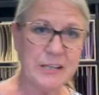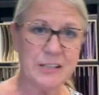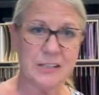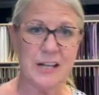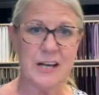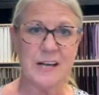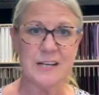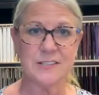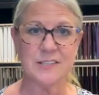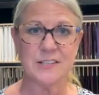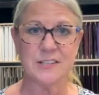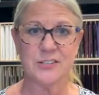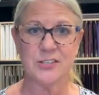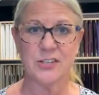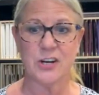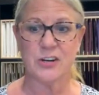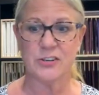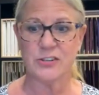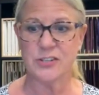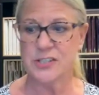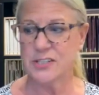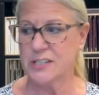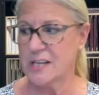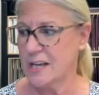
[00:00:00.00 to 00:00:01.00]
classes
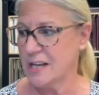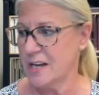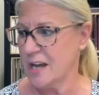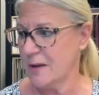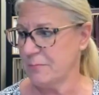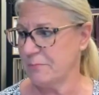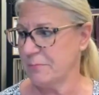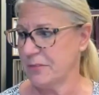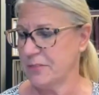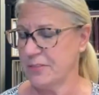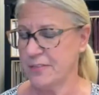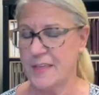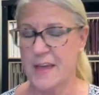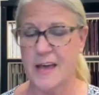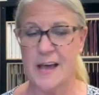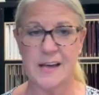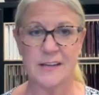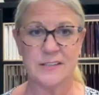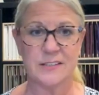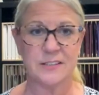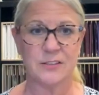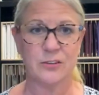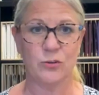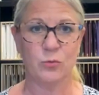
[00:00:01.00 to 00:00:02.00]
are set up
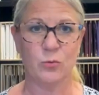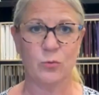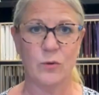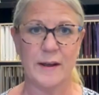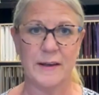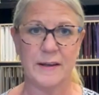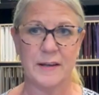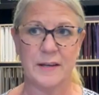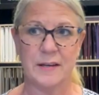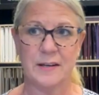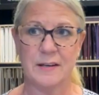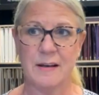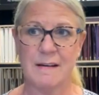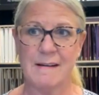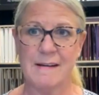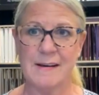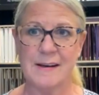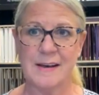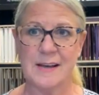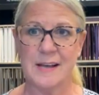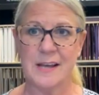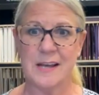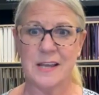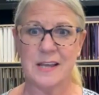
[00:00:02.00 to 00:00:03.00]
that when
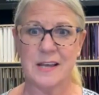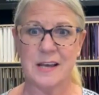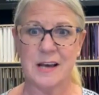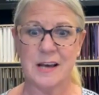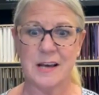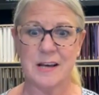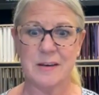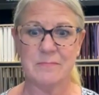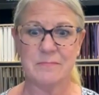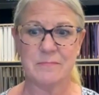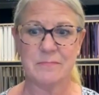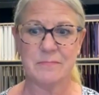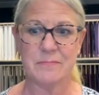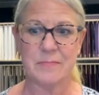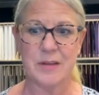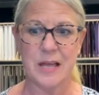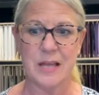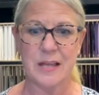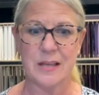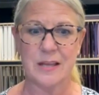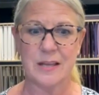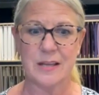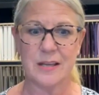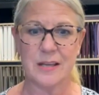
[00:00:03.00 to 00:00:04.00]
I
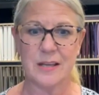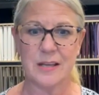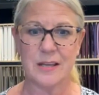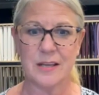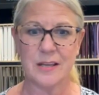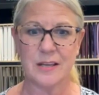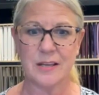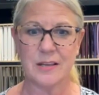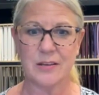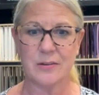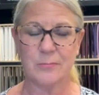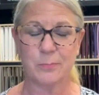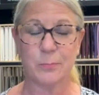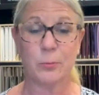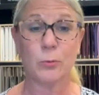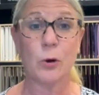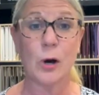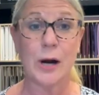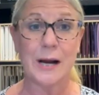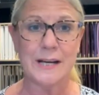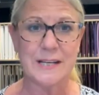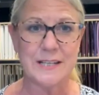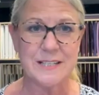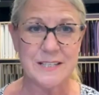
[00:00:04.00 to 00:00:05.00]

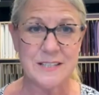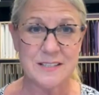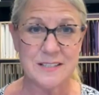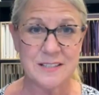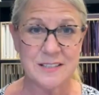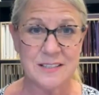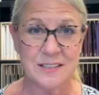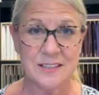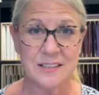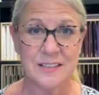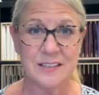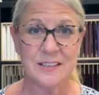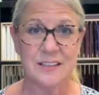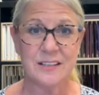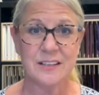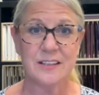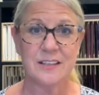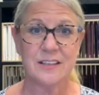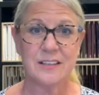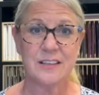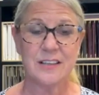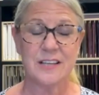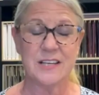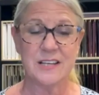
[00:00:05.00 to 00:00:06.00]
price,
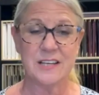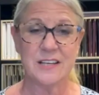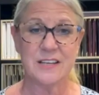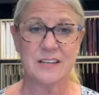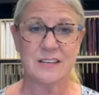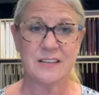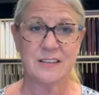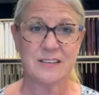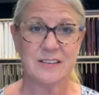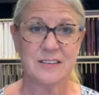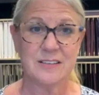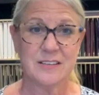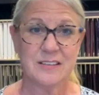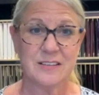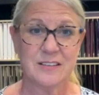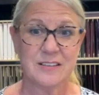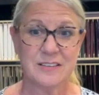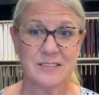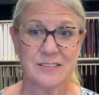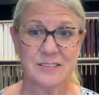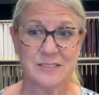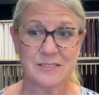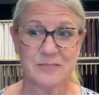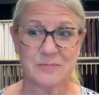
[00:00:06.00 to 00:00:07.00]
the
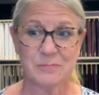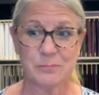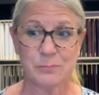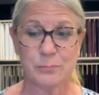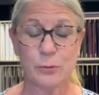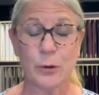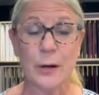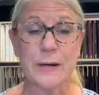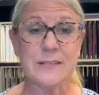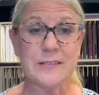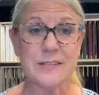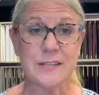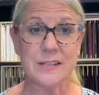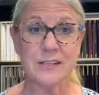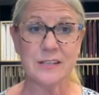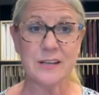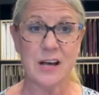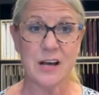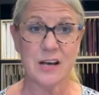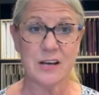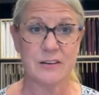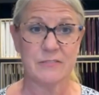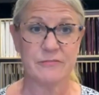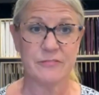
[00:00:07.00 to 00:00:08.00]
pricing
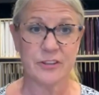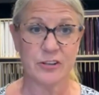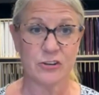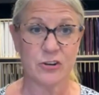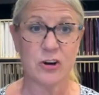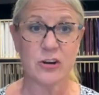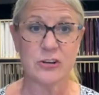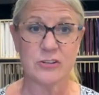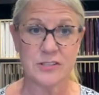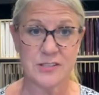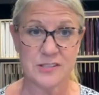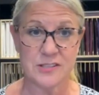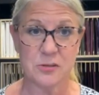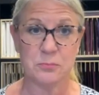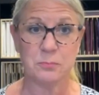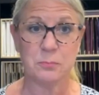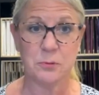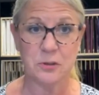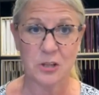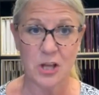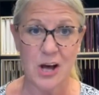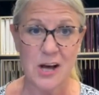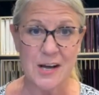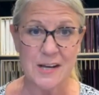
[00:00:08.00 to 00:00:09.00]
of the card
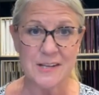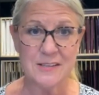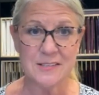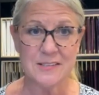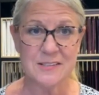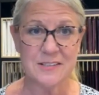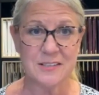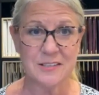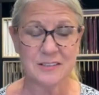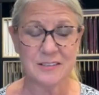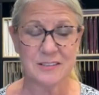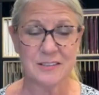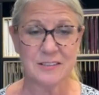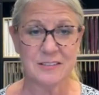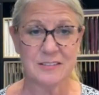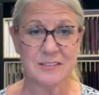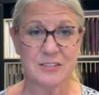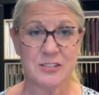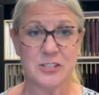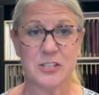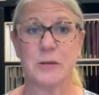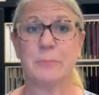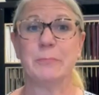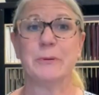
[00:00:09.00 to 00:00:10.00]
supplies
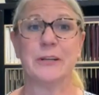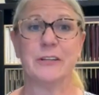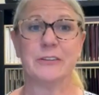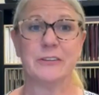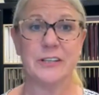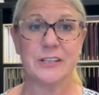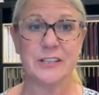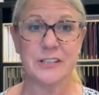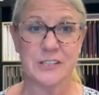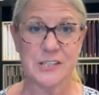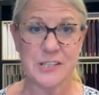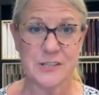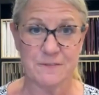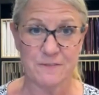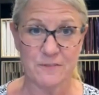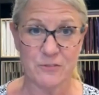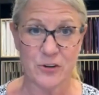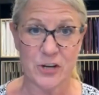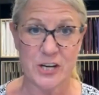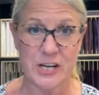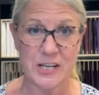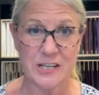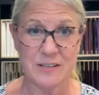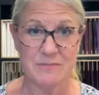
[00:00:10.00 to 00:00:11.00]
typically is
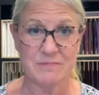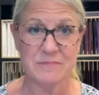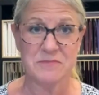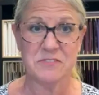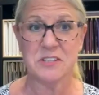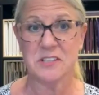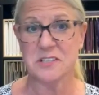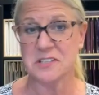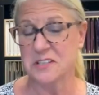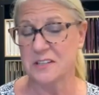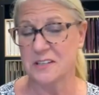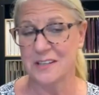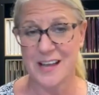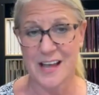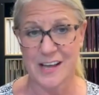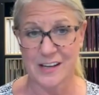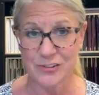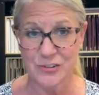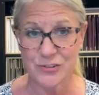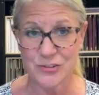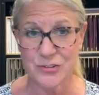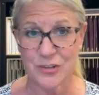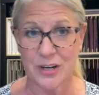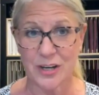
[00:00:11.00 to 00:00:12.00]
free, just an
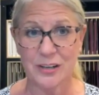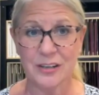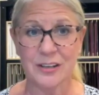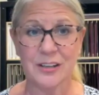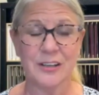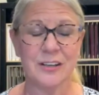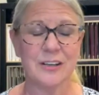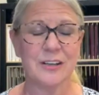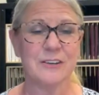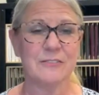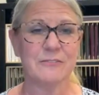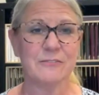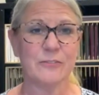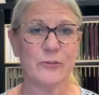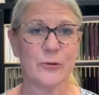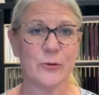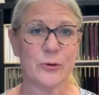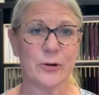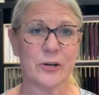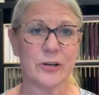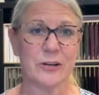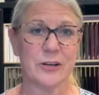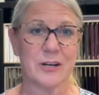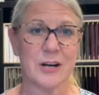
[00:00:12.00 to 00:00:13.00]
extra
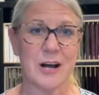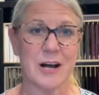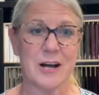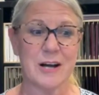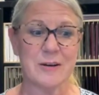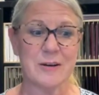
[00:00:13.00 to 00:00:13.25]
for